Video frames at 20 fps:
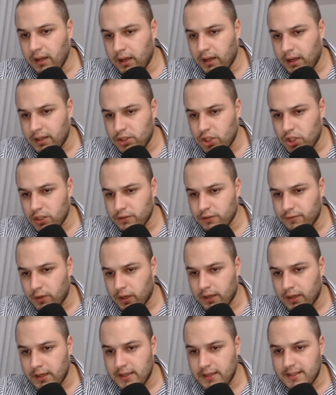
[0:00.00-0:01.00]
just for
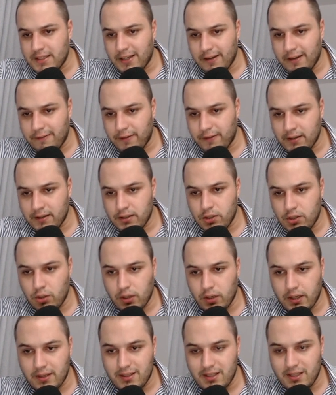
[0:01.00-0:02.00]
an easy reference, you
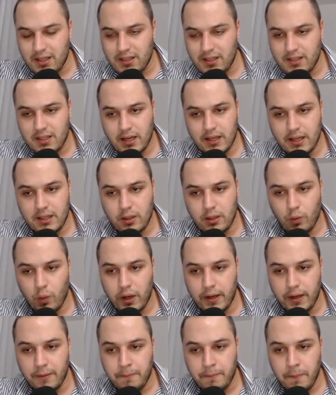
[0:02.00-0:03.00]
can see straight
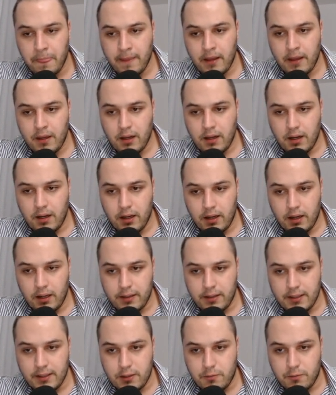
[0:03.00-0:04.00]
away
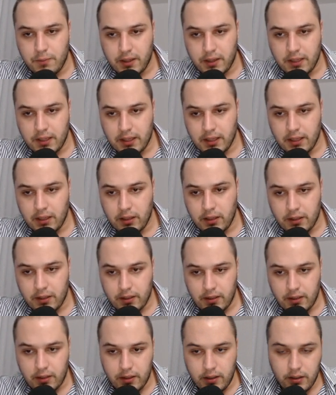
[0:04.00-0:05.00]
these
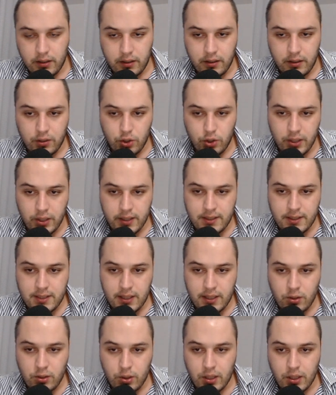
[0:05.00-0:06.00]
particular units,
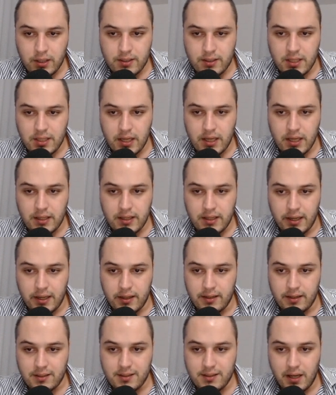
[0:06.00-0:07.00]
and you can see
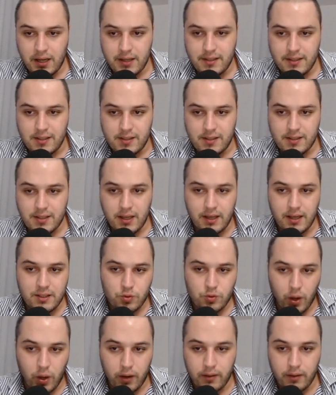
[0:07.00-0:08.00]
their sizes
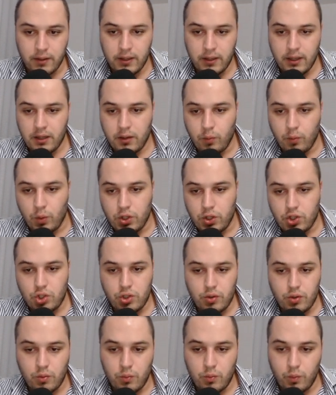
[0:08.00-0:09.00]
as well,
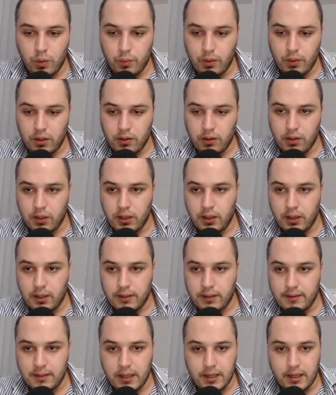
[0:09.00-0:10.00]
which we
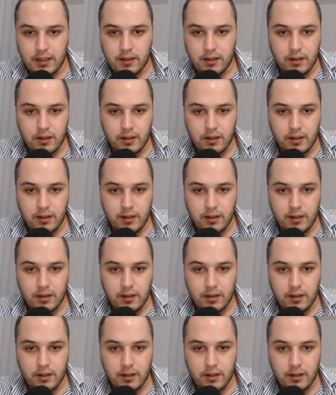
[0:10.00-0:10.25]
will take a